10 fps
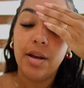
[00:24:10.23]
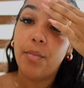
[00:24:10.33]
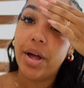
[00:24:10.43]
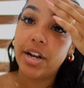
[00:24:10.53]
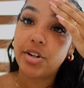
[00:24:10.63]

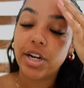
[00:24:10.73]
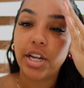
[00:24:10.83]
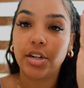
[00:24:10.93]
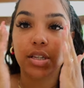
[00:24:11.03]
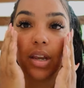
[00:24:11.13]
penetrate
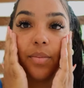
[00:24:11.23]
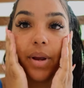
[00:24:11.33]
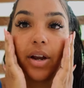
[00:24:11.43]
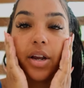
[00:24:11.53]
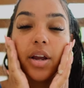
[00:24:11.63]
your skin
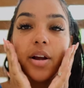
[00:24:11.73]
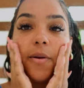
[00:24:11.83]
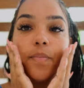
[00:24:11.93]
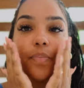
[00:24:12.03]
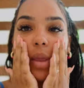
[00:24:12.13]

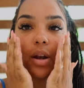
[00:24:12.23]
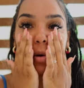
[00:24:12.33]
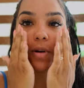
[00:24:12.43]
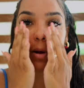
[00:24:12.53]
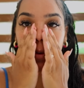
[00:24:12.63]
barrier in a
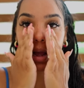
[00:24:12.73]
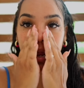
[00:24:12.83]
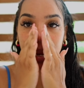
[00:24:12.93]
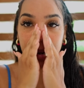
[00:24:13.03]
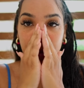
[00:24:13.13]
real
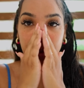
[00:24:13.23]
way,